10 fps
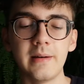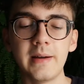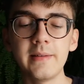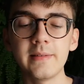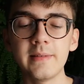
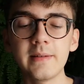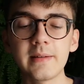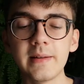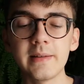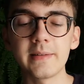as the
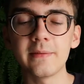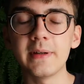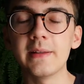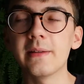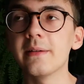class
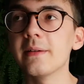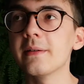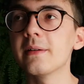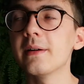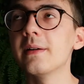went
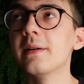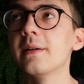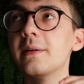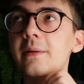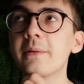
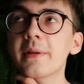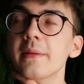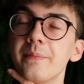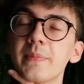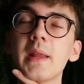on,